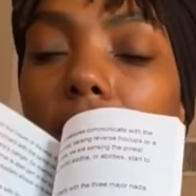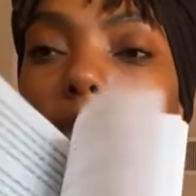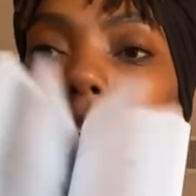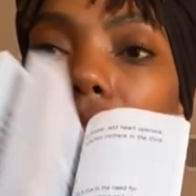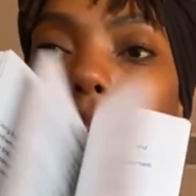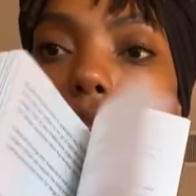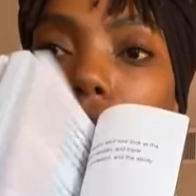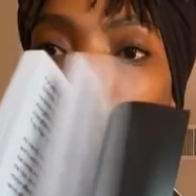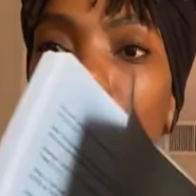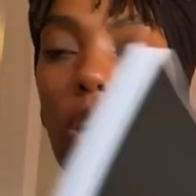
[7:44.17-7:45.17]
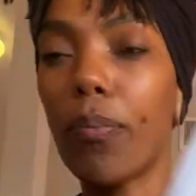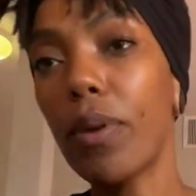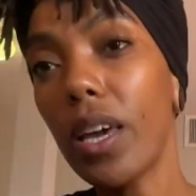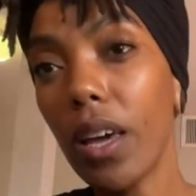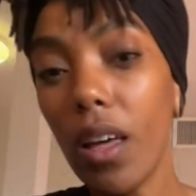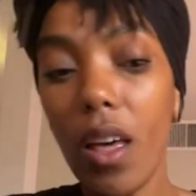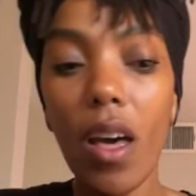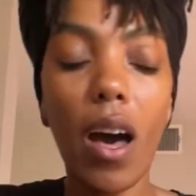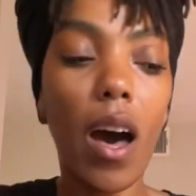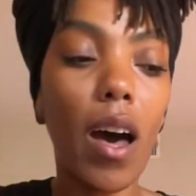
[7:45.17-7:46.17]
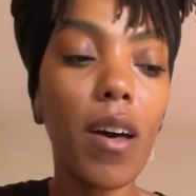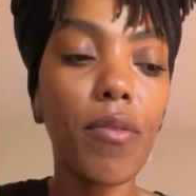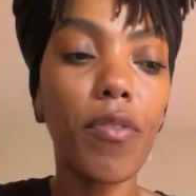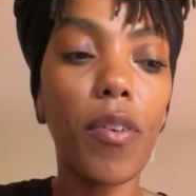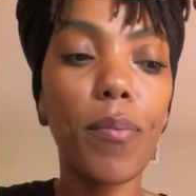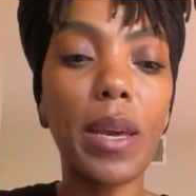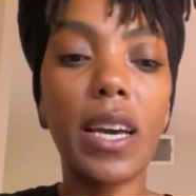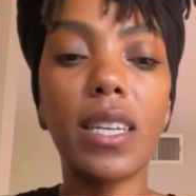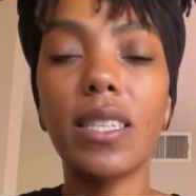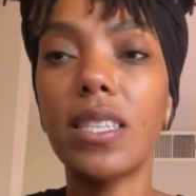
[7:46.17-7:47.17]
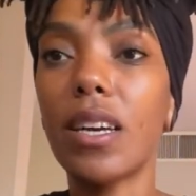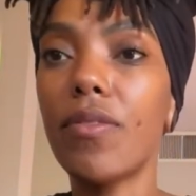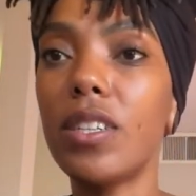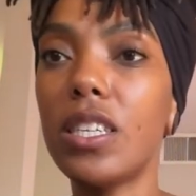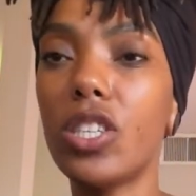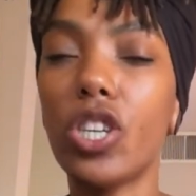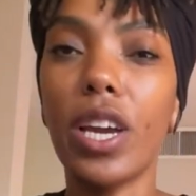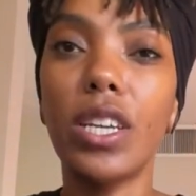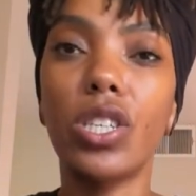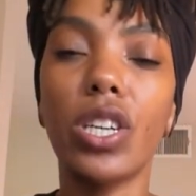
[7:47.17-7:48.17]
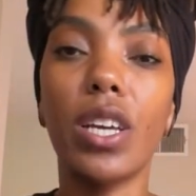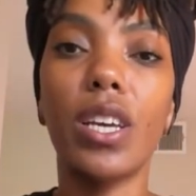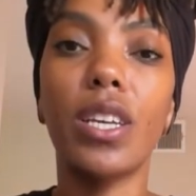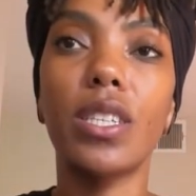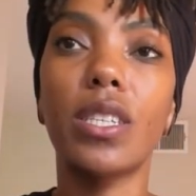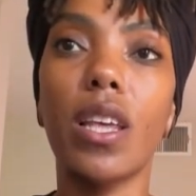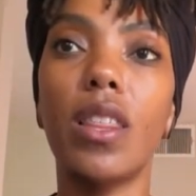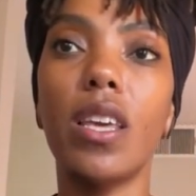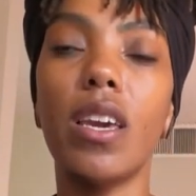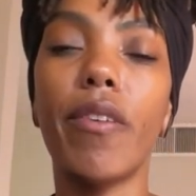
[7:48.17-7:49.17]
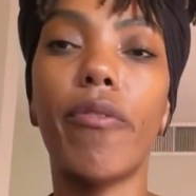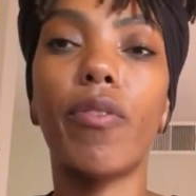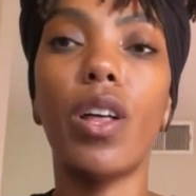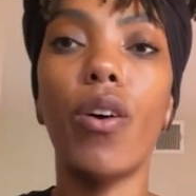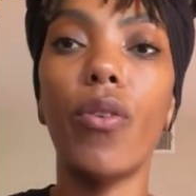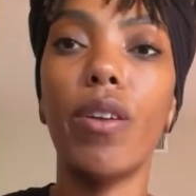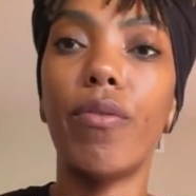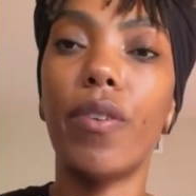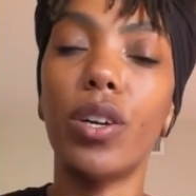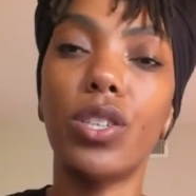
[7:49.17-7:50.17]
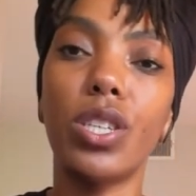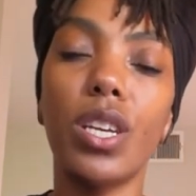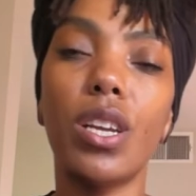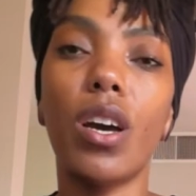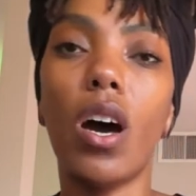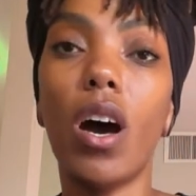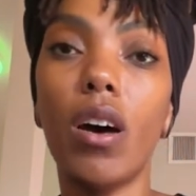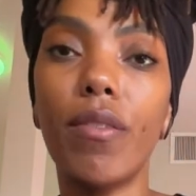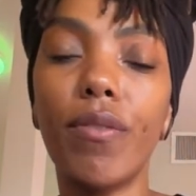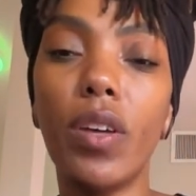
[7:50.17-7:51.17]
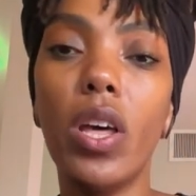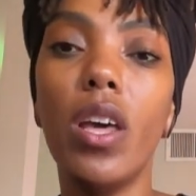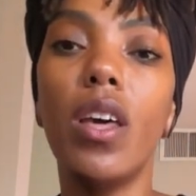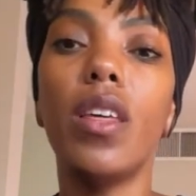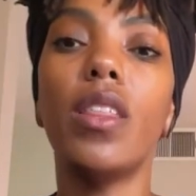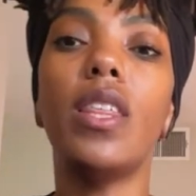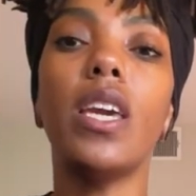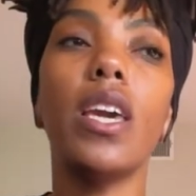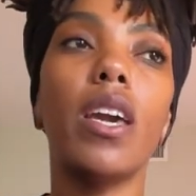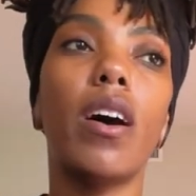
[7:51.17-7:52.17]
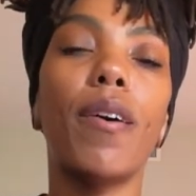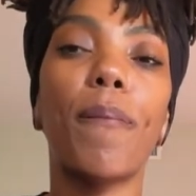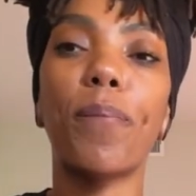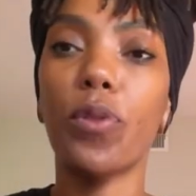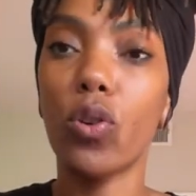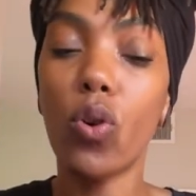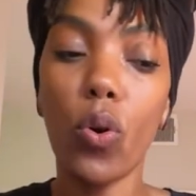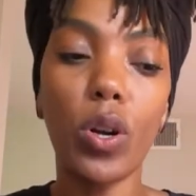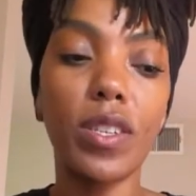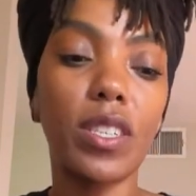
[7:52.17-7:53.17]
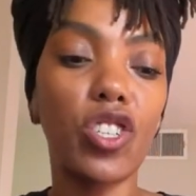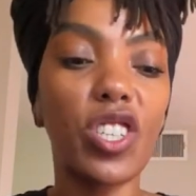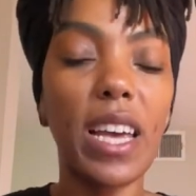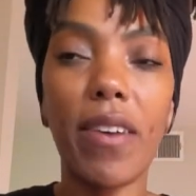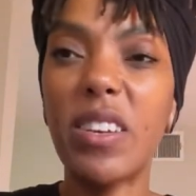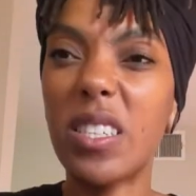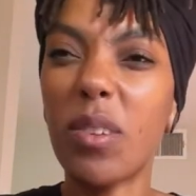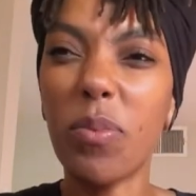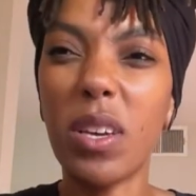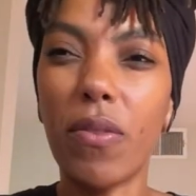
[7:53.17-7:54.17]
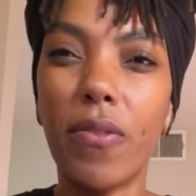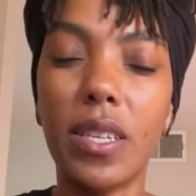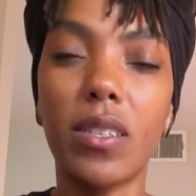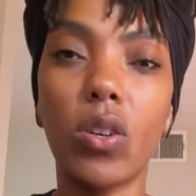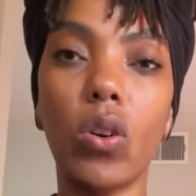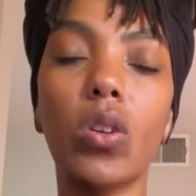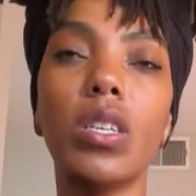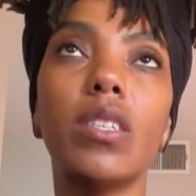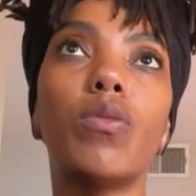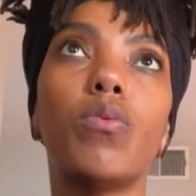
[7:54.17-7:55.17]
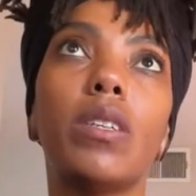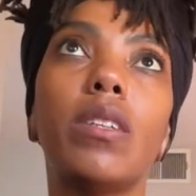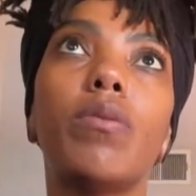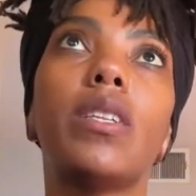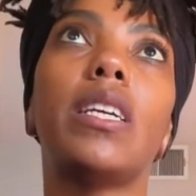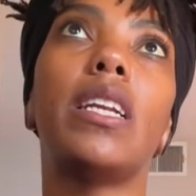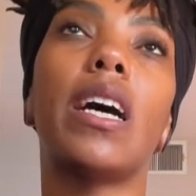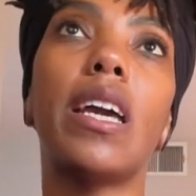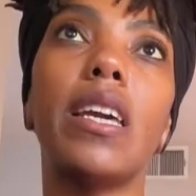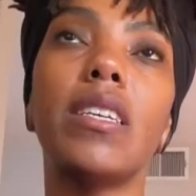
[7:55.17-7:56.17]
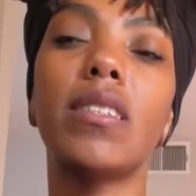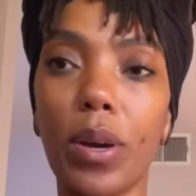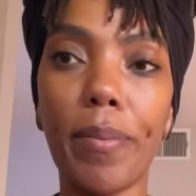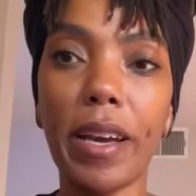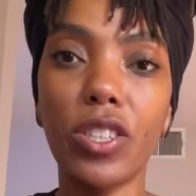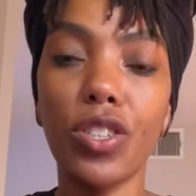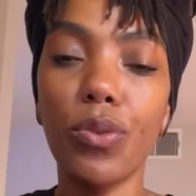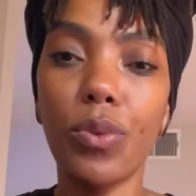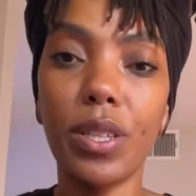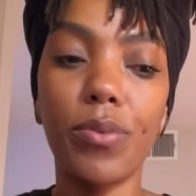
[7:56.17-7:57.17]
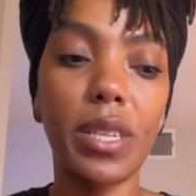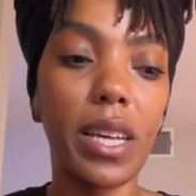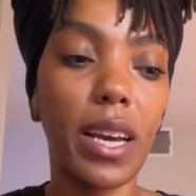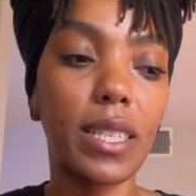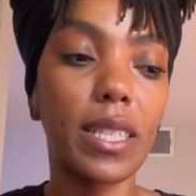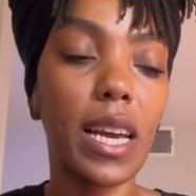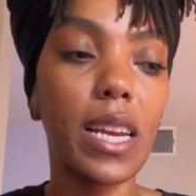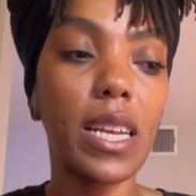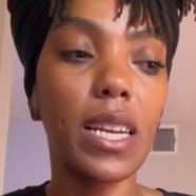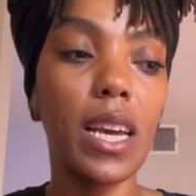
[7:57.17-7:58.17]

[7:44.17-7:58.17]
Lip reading: to have a hard copy of, because it definitely changes the flow and function of the course, and just having something physical is really, really nice. I'm actually really, really excited.